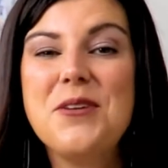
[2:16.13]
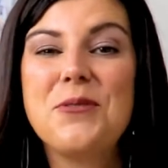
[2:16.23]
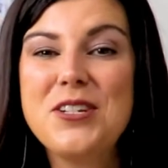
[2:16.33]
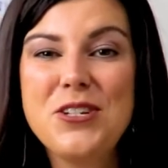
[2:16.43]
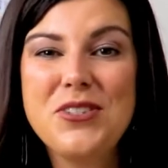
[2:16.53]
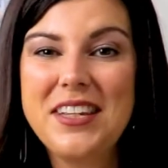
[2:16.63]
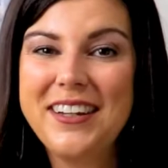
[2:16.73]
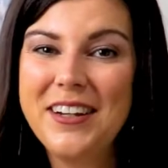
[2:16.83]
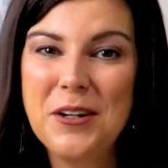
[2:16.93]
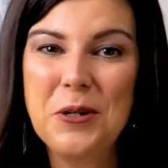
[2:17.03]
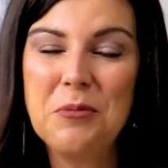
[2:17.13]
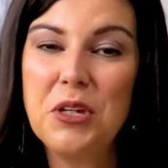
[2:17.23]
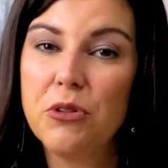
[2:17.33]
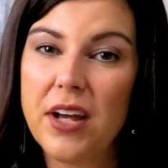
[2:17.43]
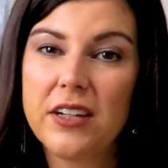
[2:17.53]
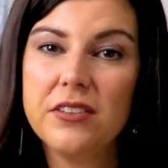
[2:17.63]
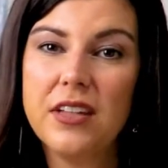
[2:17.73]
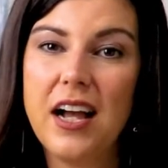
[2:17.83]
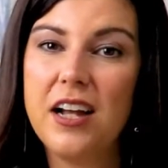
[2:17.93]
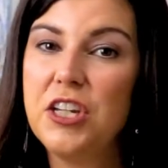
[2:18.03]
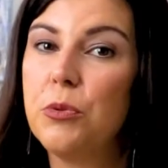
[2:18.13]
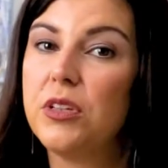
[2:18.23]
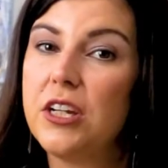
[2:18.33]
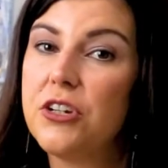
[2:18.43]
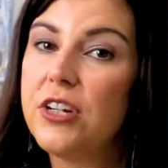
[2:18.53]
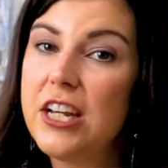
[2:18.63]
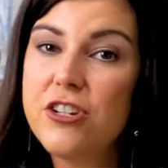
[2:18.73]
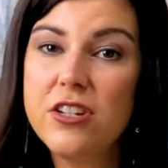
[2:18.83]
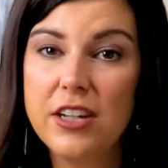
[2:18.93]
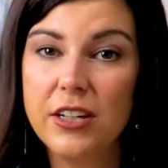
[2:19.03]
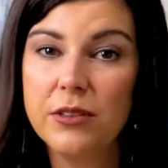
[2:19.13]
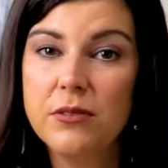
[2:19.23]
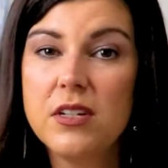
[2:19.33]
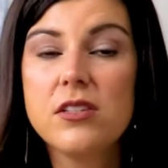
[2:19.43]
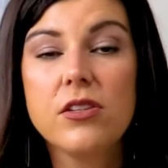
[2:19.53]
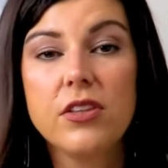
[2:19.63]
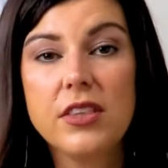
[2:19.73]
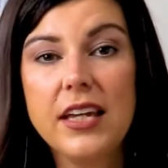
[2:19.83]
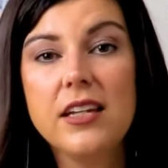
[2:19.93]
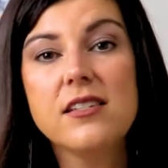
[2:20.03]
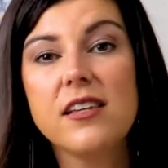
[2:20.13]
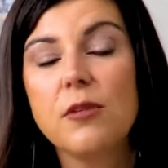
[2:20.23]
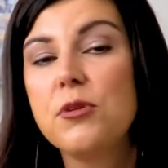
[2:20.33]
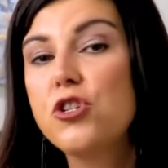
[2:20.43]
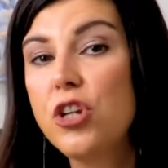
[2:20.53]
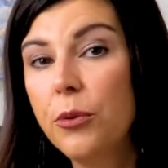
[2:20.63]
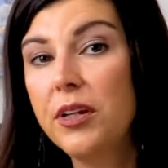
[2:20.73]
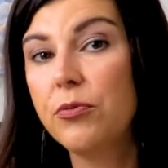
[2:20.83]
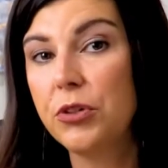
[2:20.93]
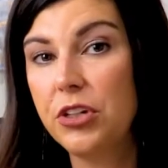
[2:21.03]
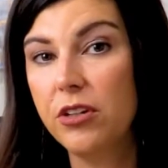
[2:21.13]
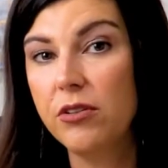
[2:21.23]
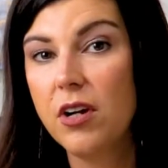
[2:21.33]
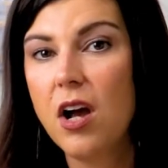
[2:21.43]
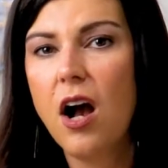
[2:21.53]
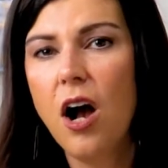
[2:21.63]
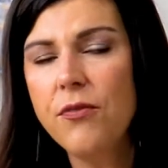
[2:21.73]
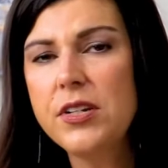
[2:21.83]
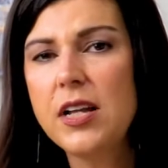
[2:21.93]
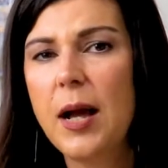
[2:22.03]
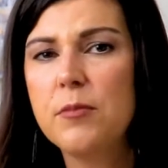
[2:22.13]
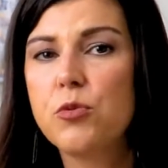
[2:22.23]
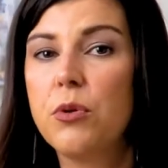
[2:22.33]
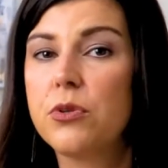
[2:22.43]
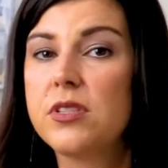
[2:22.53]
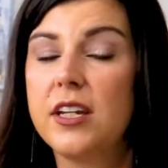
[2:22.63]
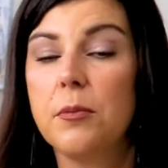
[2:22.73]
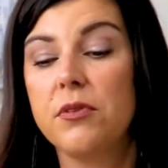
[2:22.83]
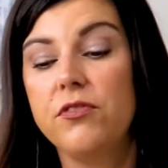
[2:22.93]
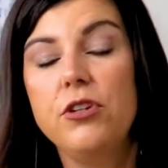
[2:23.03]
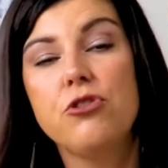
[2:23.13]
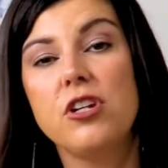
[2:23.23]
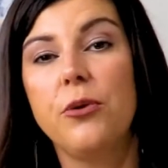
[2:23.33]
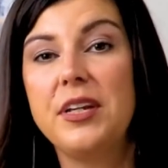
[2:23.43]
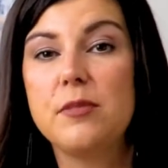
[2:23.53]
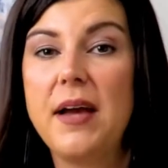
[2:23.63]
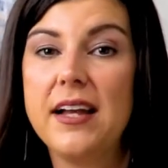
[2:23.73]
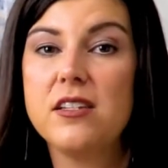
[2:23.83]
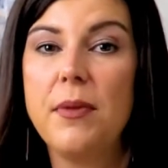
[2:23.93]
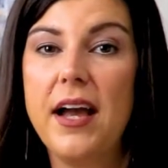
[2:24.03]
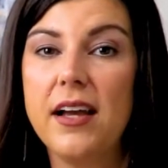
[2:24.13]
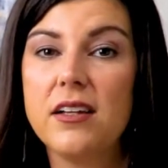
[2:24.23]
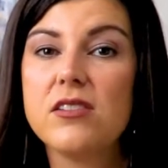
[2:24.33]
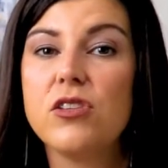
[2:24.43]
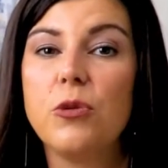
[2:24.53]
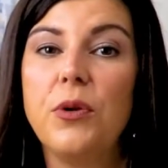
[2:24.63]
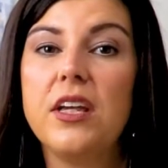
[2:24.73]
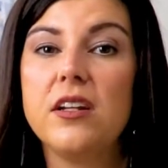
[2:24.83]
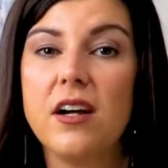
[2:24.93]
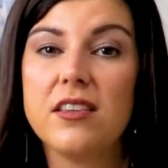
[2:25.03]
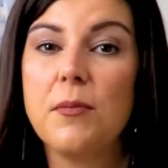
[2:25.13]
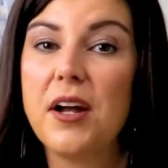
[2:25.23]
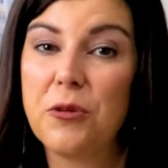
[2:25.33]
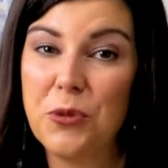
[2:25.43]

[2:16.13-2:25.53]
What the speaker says: Once you see a home you like online, you will let your agent know so that they can set up a showing for you. Oftentimes, we will set up a few showings back to back so that we can knock them out at